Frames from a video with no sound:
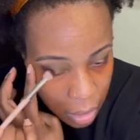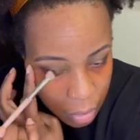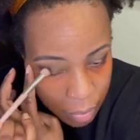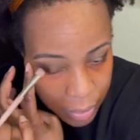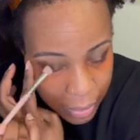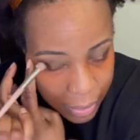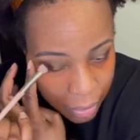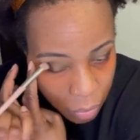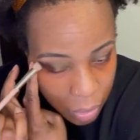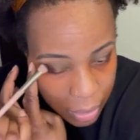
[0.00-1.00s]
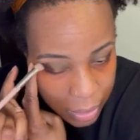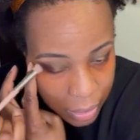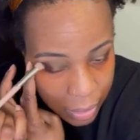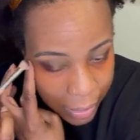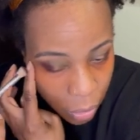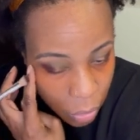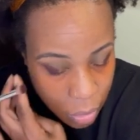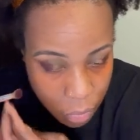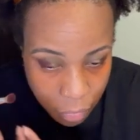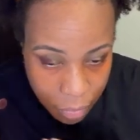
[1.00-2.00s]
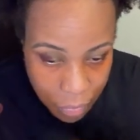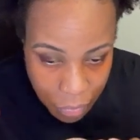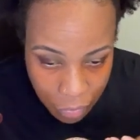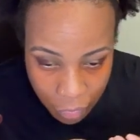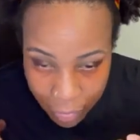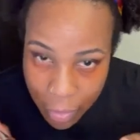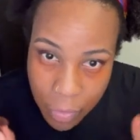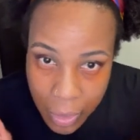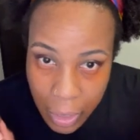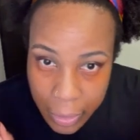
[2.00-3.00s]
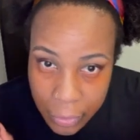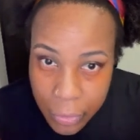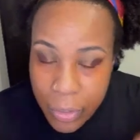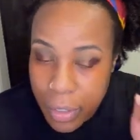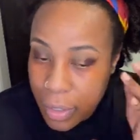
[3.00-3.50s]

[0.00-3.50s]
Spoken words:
But I kind of wanted it now rather than later.